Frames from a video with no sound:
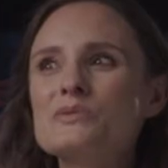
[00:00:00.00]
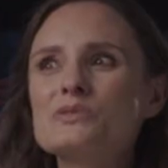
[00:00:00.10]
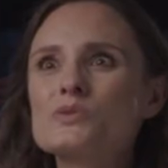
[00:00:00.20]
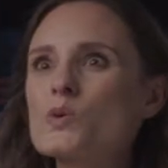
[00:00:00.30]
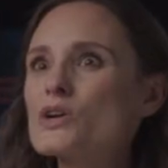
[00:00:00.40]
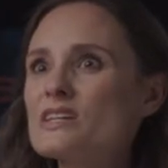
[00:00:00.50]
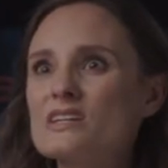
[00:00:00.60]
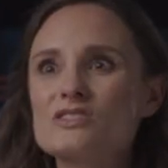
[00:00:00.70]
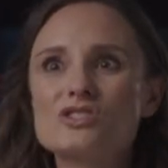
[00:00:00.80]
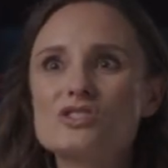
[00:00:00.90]
was working
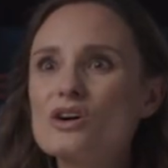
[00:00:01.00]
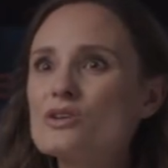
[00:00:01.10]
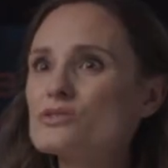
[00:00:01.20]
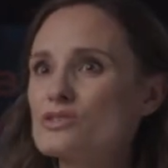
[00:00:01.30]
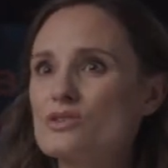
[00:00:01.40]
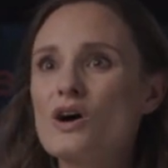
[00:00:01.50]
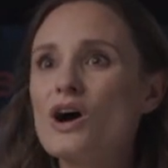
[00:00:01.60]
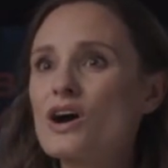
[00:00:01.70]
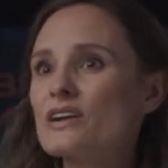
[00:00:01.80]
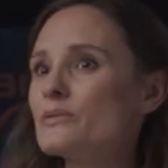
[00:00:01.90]
so, so
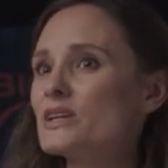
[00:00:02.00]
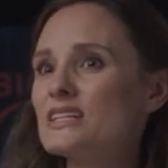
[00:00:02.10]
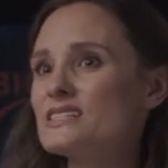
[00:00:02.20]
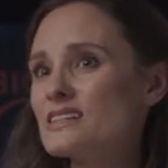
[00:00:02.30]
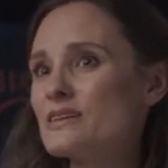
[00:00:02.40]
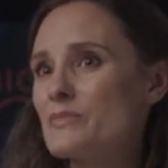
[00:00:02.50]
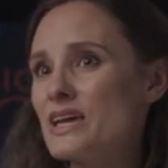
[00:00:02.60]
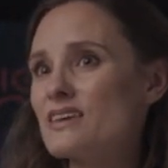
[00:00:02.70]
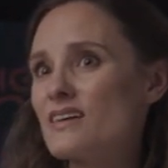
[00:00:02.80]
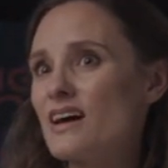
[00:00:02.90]
hard, and when he didn't
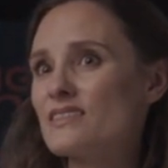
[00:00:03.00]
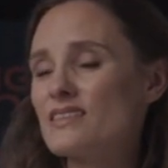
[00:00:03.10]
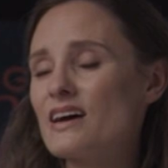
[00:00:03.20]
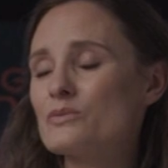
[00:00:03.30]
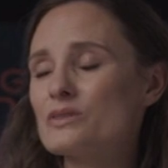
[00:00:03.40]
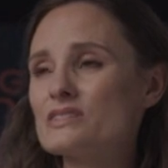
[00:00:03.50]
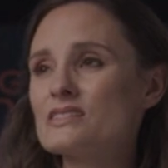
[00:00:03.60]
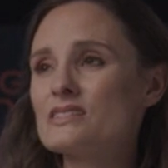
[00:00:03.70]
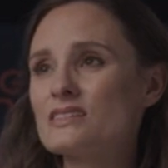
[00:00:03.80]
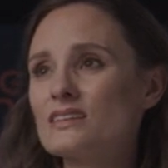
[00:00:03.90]
make that, that
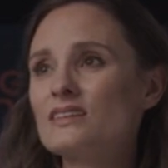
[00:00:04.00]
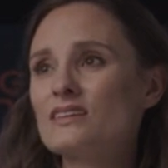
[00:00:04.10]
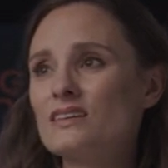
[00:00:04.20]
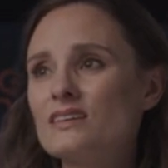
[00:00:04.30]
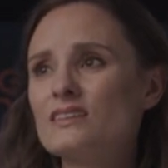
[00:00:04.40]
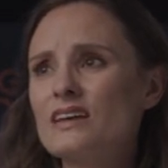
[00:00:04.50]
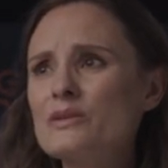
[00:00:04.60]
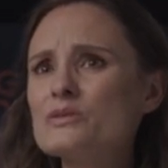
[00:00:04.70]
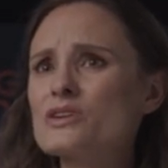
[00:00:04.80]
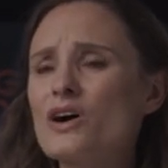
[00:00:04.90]
was
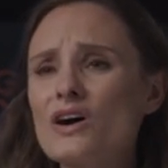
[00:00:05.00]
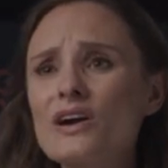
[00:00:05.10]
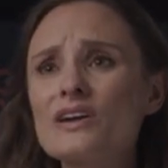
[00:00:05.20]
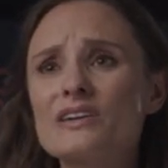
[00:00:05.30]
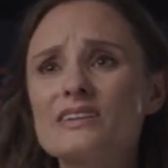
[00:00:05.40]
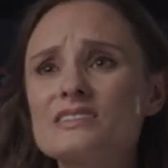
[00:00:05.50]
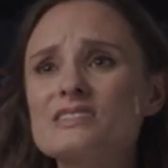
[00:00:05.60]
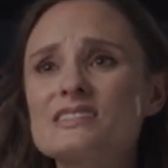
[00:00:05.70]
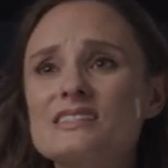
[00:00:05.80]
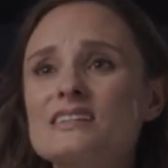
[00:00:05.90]
hard,
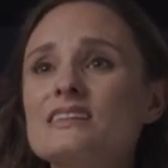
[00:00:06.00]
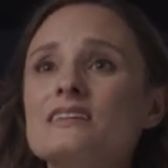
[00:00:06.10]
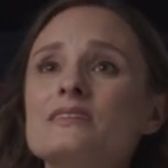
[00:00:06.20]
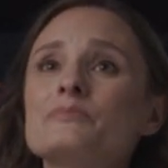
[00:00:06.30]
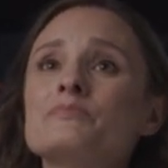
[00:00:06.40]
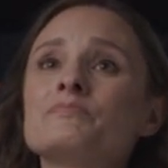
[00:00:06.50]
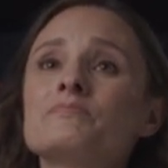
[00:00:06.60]
just seeing him.